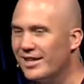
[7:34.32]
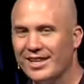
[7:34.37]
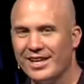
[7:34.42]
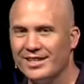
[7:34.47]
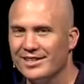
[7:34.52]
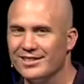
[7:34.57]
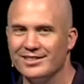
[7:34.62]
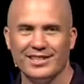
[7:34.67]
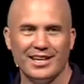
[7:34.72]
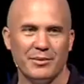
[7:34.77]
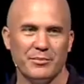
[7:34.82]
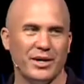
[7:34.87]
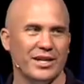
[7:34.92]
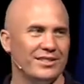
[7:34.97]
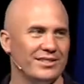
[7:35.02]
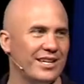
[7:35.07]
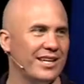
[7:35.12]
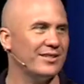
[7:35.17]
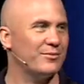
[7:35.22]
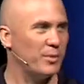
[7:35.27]
that does not make
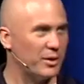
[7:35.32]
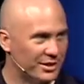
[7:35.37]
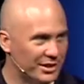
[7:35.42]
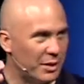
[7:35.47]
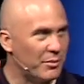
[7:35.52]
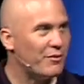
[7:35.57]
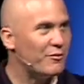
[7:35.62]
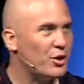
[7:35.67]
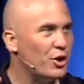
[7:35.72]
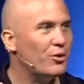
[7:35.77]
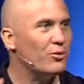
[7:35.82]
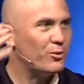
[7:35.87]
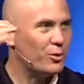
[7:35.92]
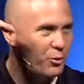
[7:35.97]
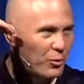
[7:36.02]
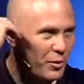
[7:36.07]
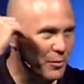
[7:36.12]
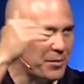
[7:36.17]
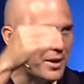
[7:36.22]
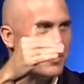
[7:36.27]
sense. But some of you will
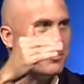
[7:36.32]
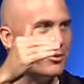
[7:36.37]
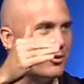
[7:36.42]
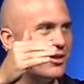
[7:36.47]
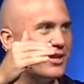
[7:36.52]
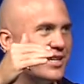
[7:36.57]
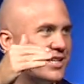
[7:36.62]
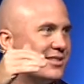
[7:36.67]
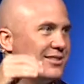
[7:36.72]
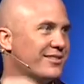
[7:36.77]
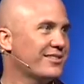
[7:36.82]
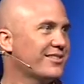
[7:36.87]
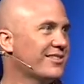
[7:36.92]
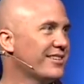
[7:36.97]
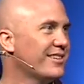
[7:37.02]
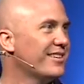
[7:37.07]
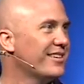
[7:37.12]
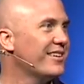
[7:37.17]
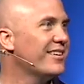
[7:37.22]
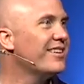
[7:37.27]
remember this,
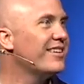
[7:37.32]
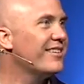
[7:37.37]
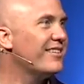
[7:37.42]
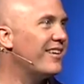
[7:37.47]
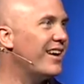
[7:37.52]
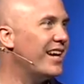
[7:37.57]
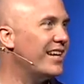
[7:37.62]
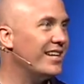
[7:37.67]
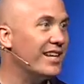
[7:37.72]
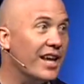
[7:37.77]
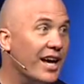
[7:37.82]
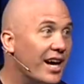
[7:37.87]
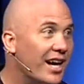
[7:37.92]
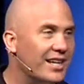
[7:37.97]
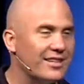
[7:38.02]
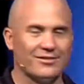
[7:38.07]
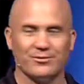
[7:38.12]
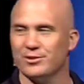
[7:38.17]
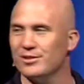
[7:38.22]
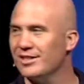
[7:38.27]
right?
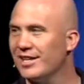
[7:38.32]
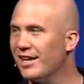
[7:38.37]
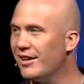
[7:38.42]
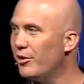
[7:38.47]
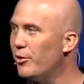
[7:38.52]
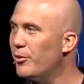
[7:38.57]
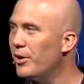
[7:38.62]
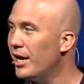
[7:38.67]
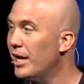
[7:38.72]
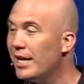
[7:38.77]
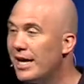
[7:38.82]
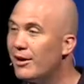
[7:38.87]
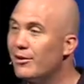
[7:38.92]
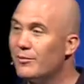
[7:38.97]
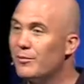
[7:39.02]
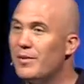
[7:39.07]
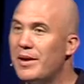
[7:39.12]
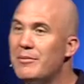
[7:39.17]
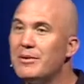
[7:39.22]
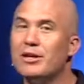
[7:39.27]
Not was kind of the way. Now,
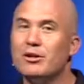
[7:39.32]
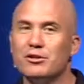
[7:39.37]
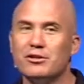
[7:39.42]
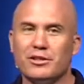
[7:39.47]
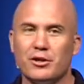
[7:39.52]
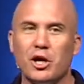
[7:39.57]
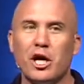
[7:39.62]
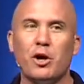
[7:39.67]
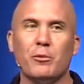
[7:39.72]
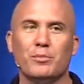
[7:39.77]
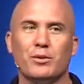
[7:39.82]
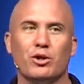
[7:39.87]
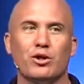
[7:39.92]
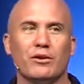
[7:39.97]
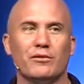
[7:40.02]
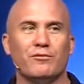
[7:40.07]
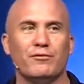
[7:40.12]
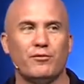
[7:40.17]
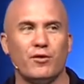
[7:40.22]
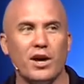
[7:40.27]
maybe this will help you. The
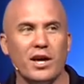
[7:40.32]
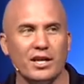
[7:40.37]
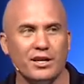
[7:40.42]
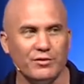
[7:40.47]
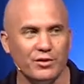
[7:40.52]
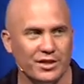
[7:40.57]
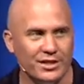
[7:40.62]
front of the